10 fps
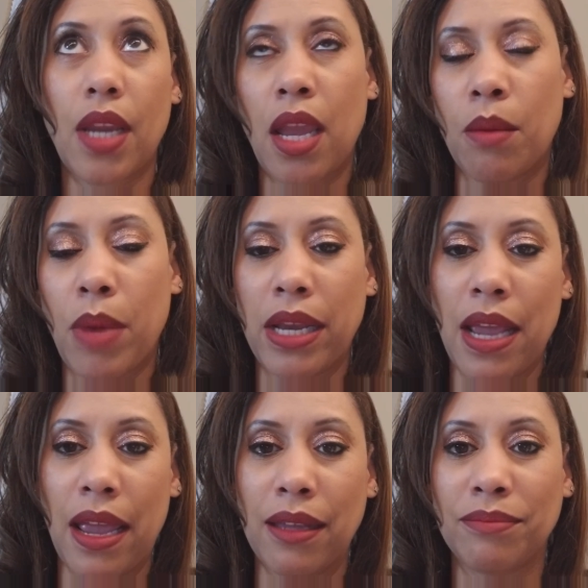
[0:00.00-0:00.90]
and my
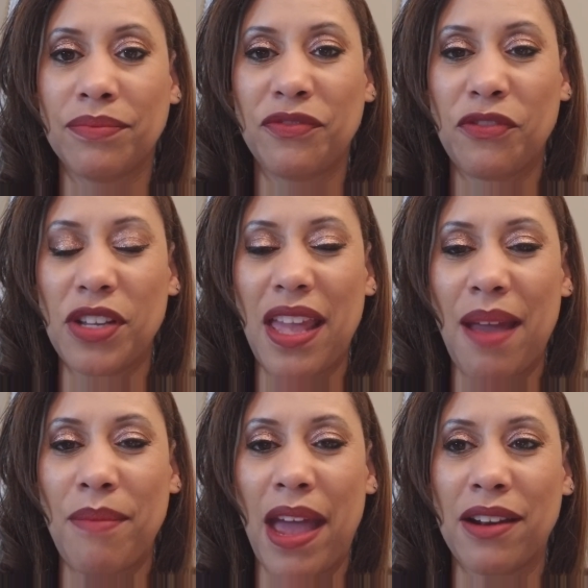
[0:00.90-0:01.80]
day, for
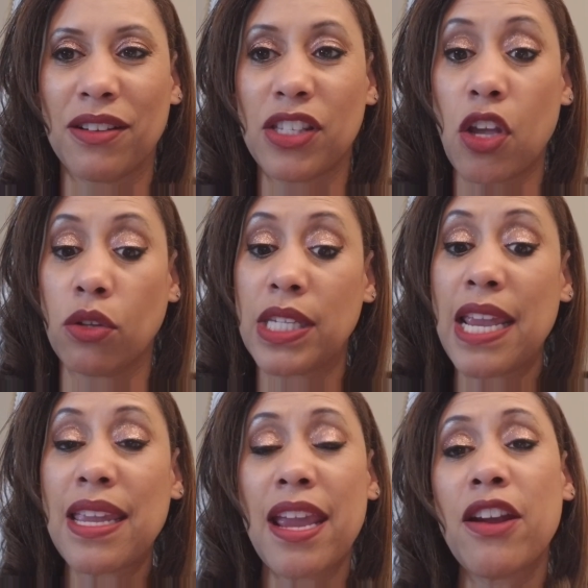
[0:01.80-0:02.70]
that matter. So
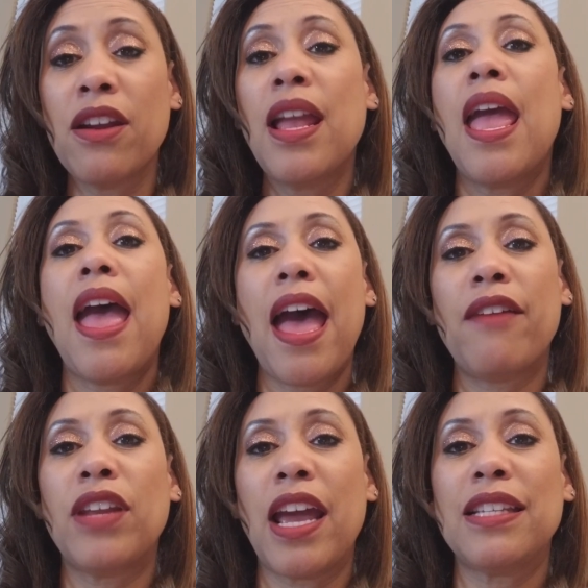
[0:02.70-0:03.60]
take care.
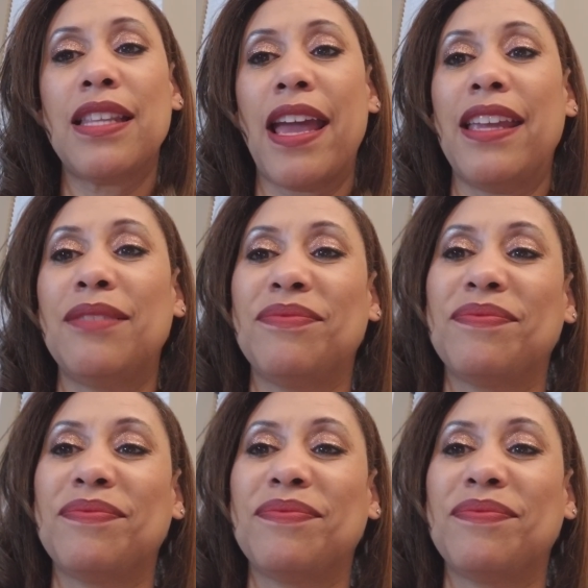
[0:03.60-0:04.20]
Have a nice night.